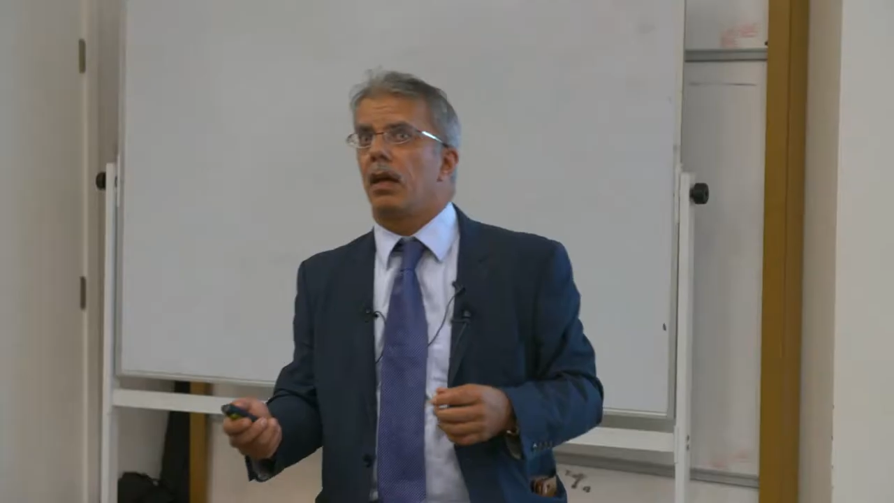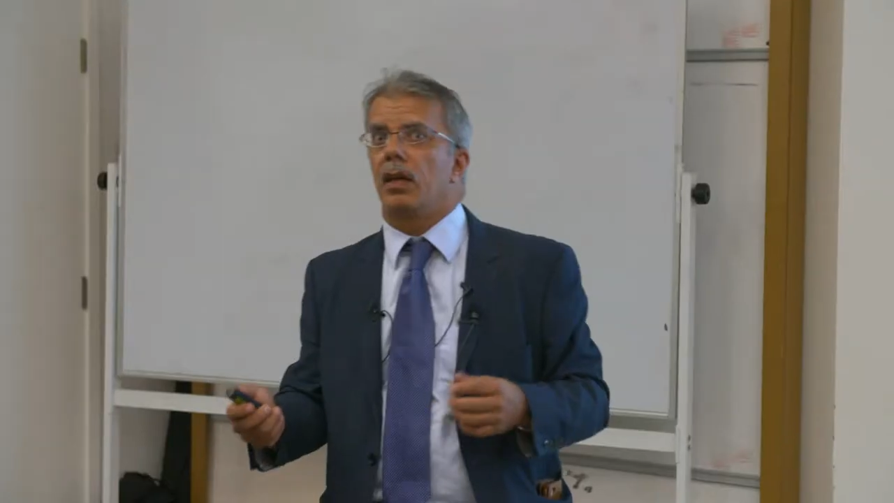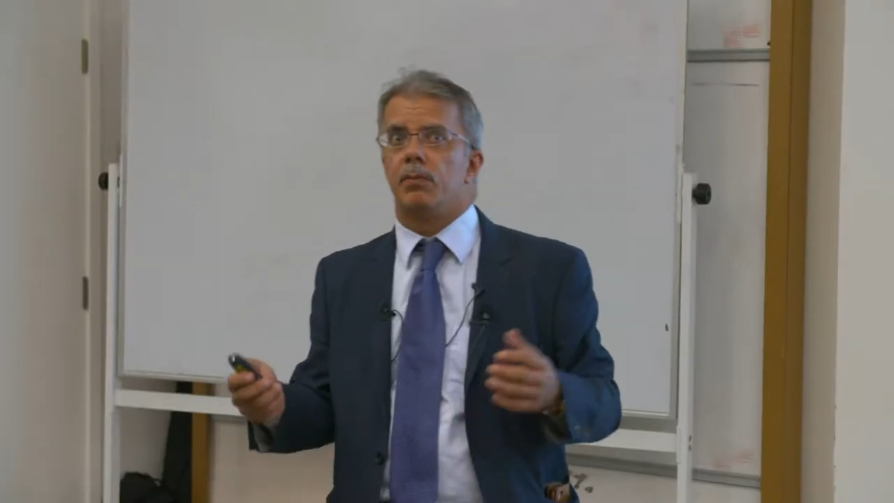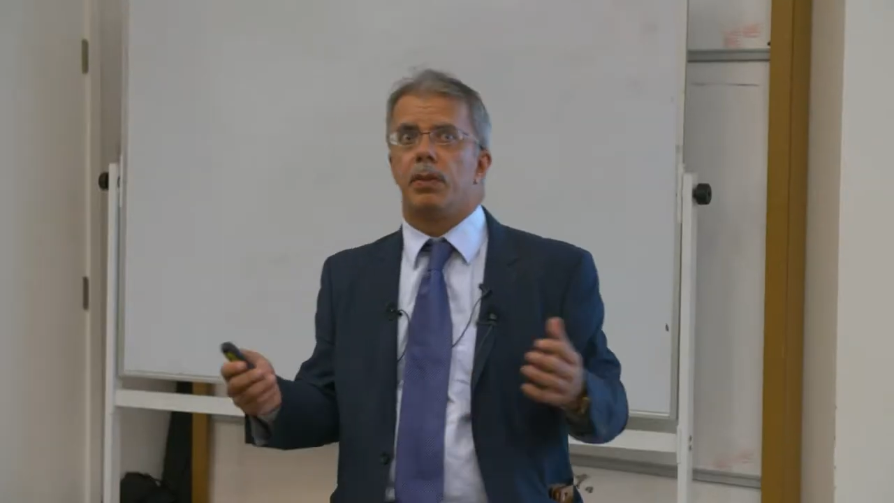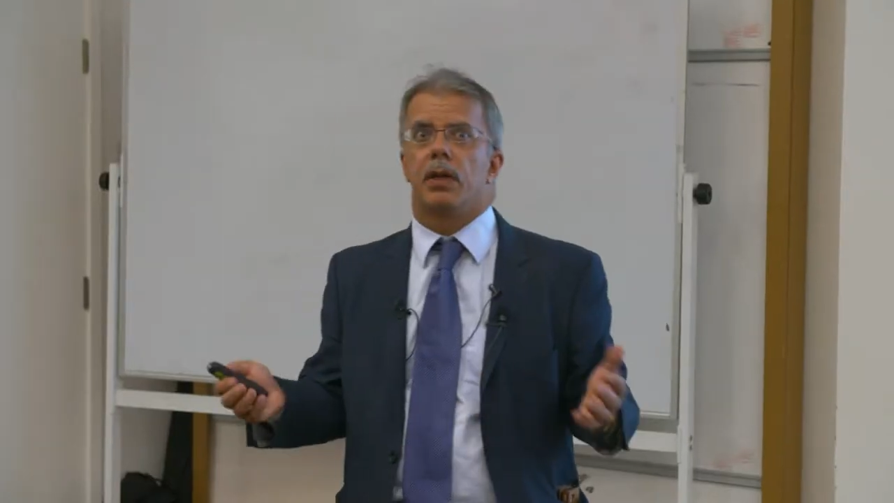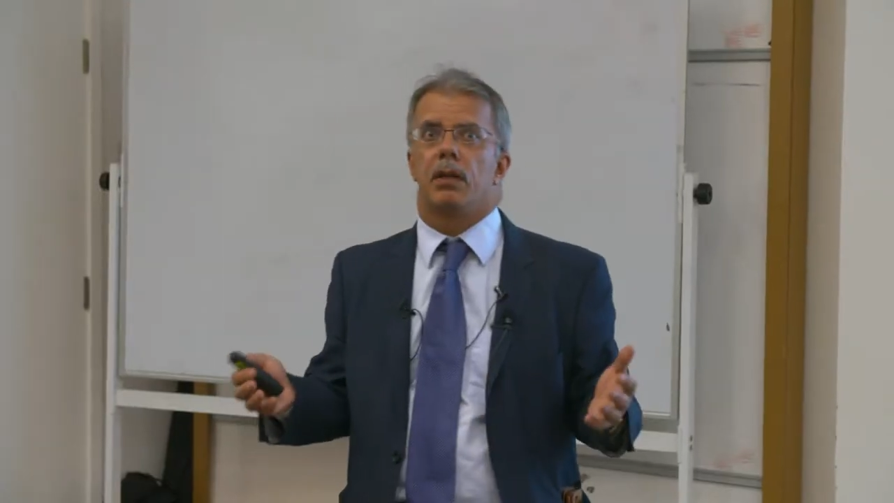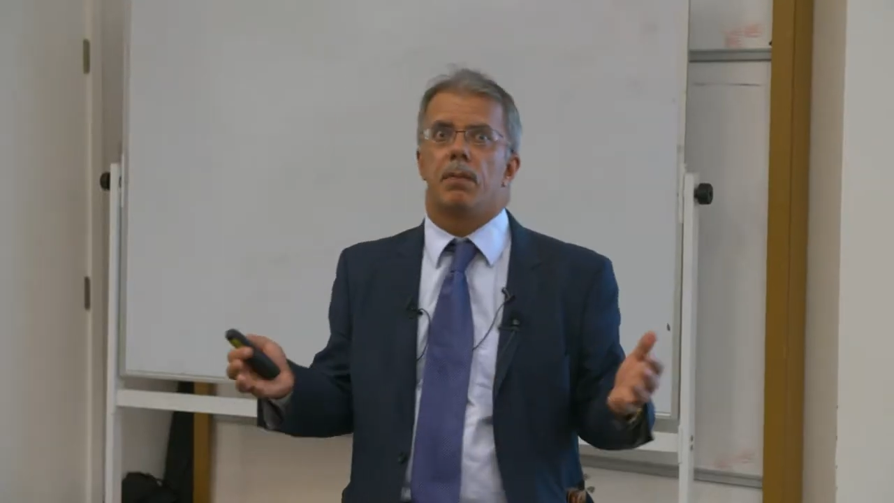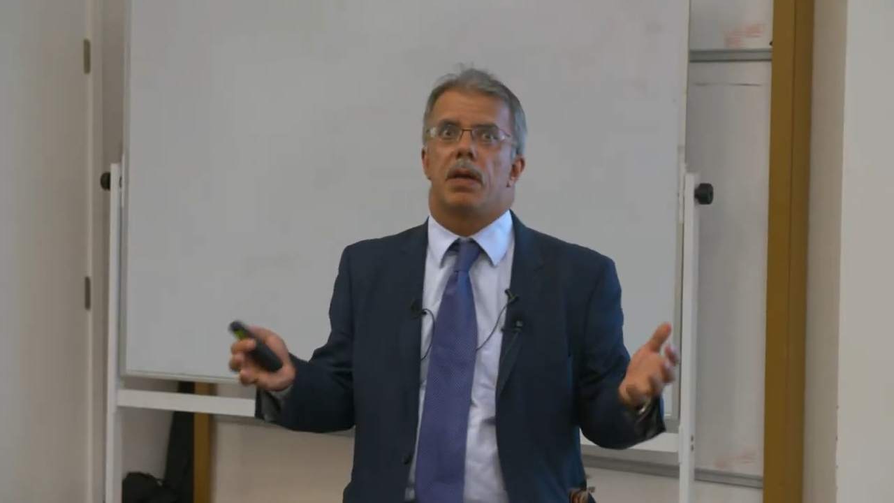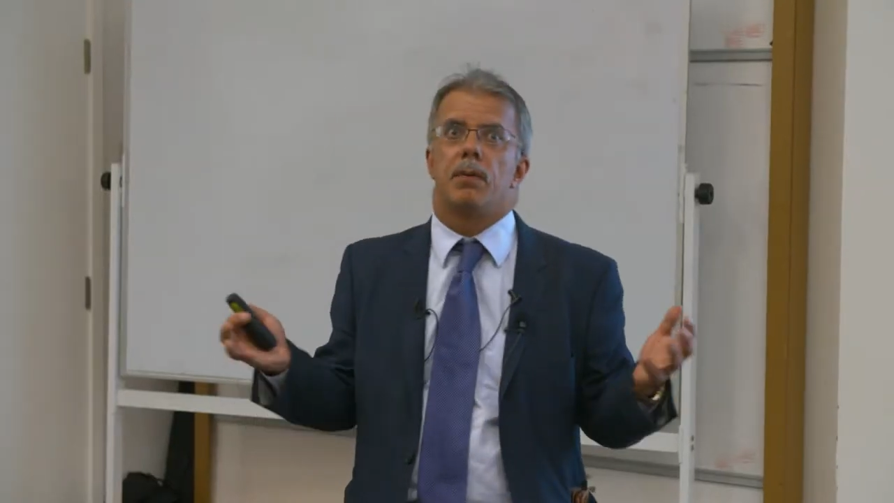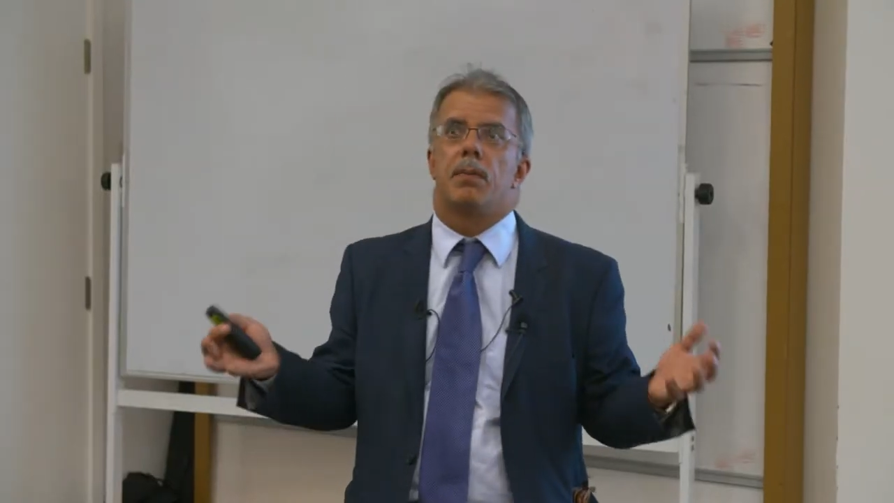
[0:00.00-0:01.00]
is bigger
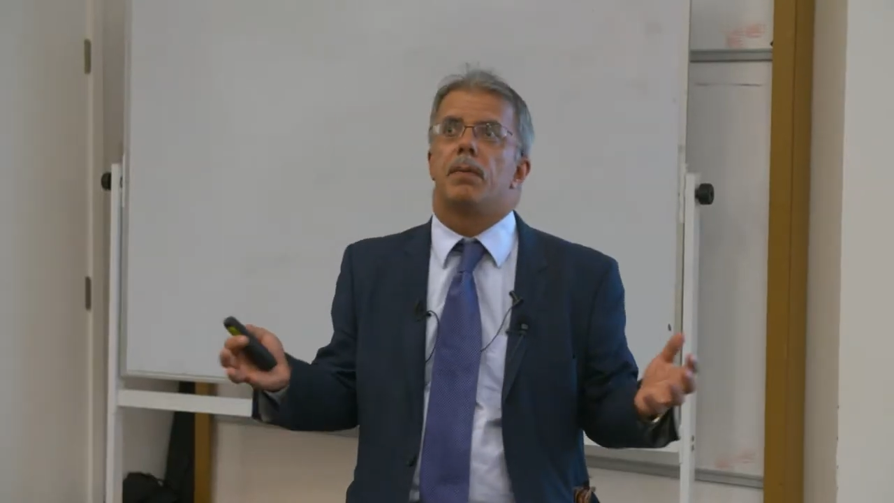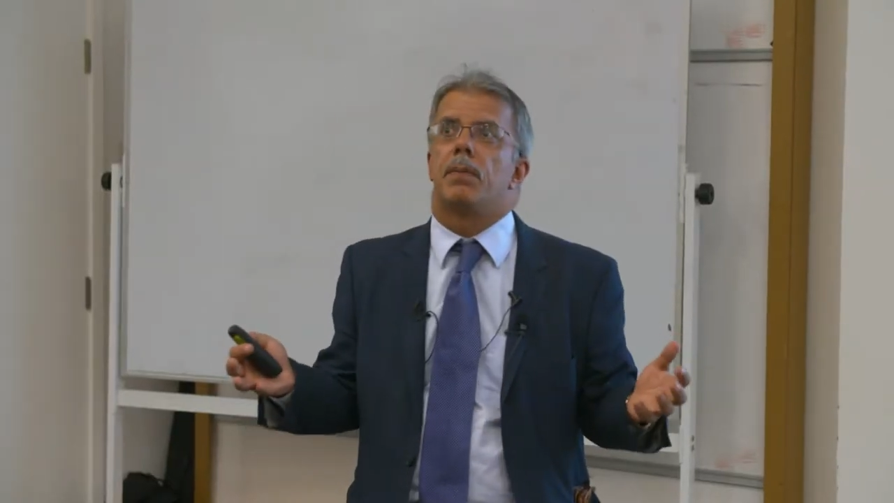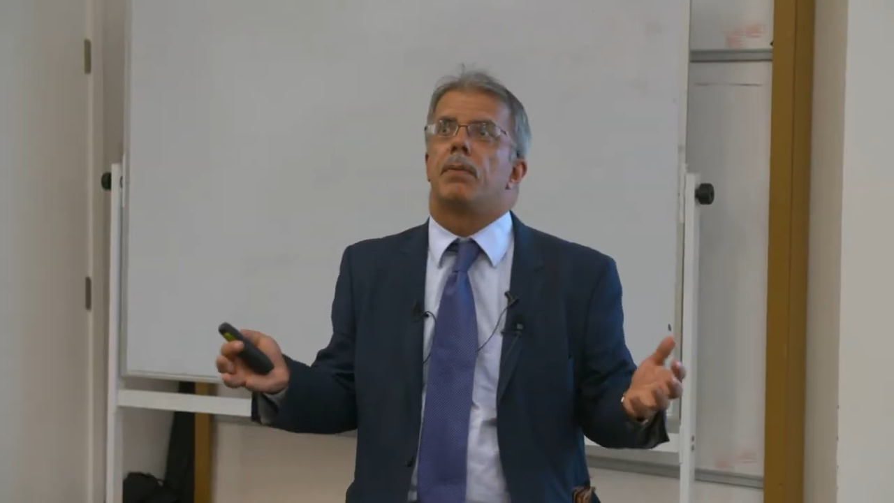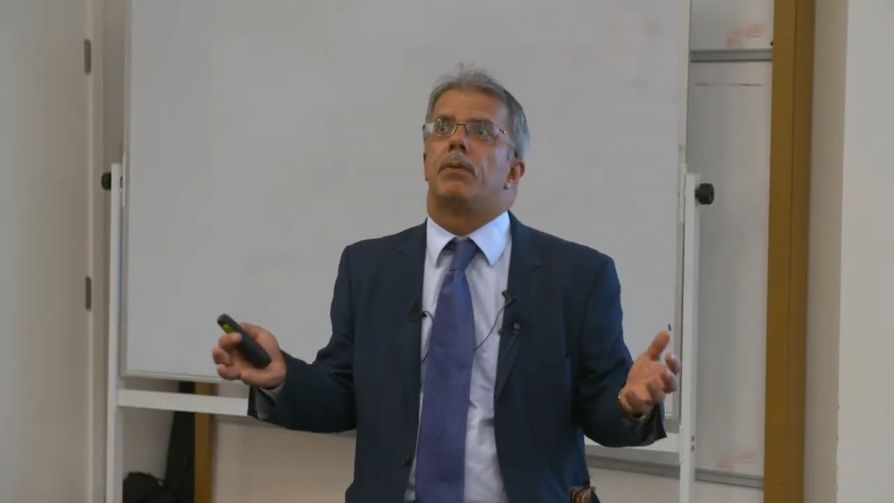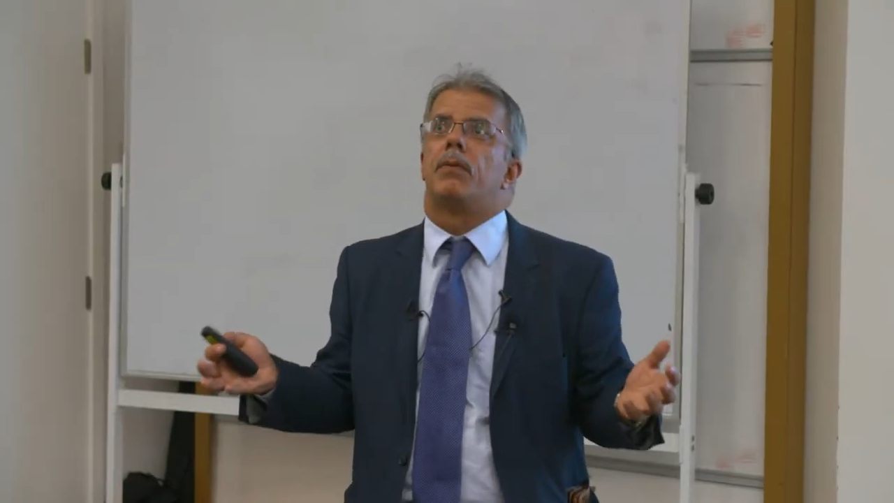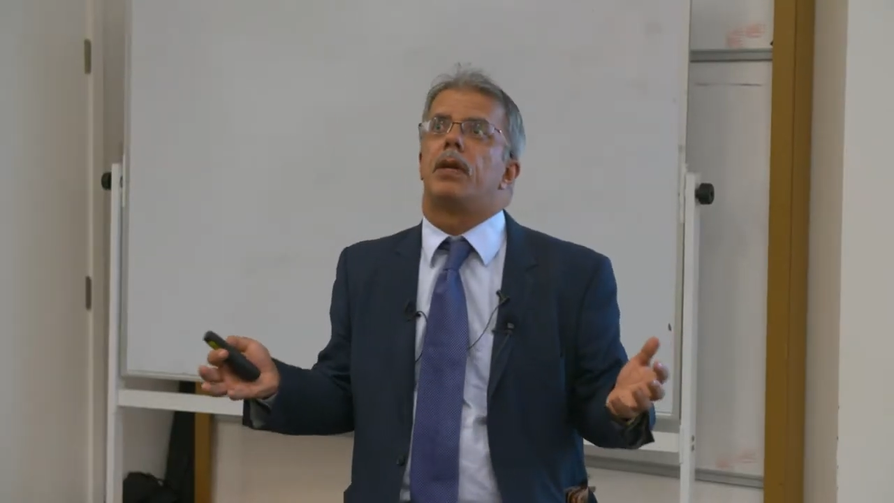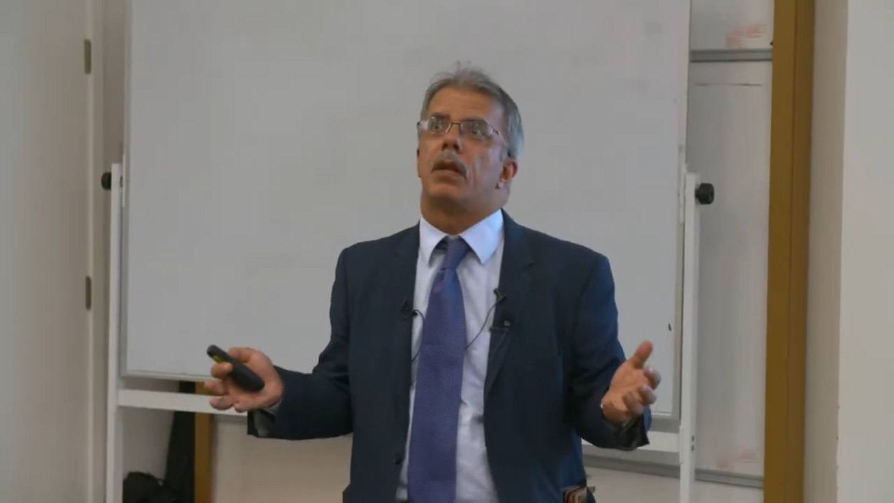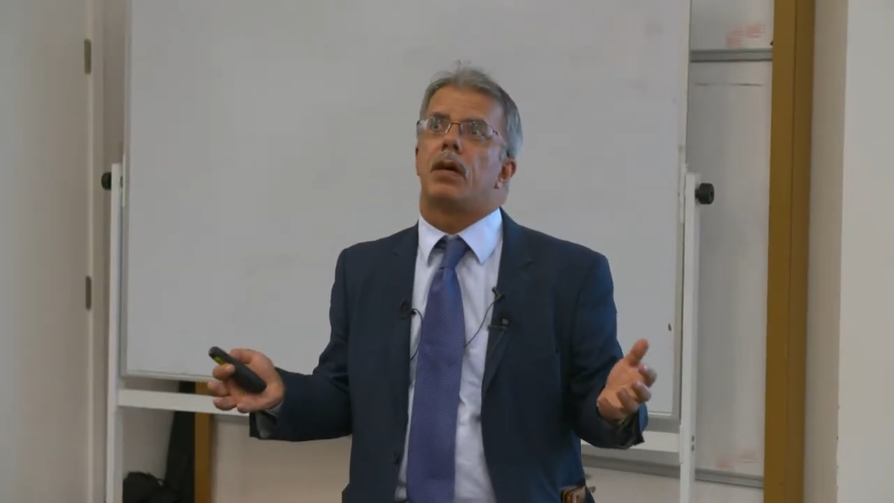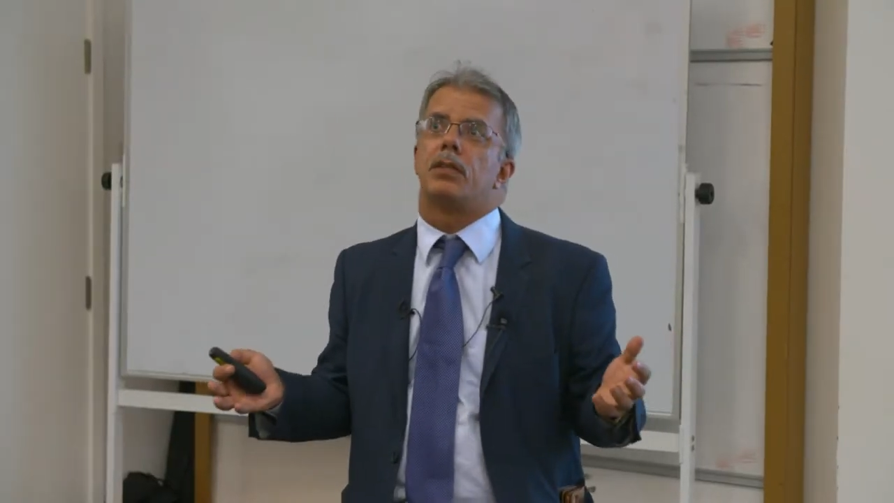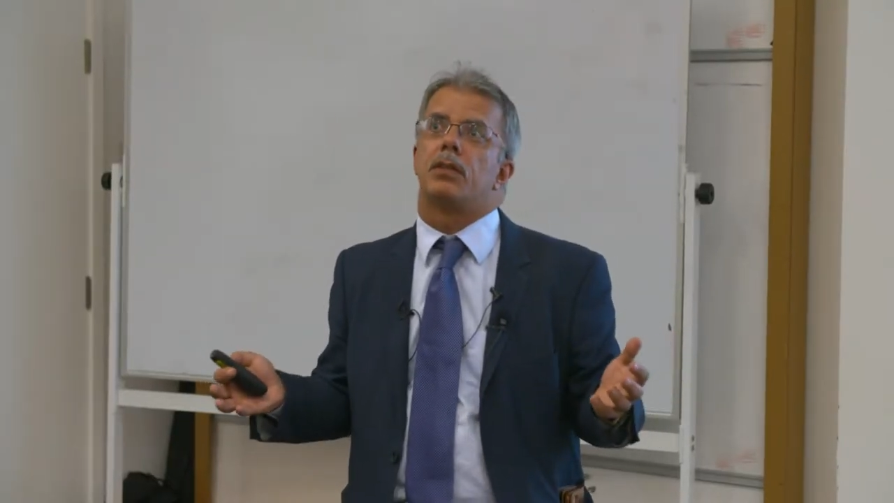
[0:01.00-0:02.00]
than maybe people
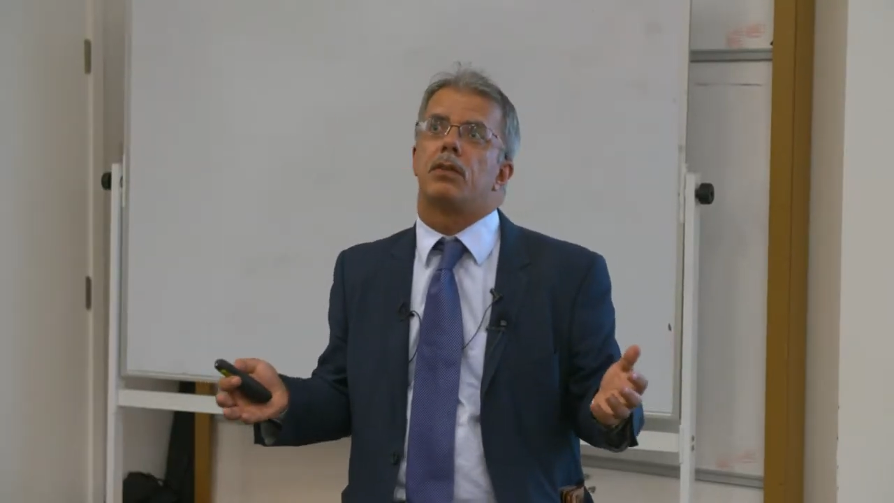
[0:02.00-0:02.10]
realize.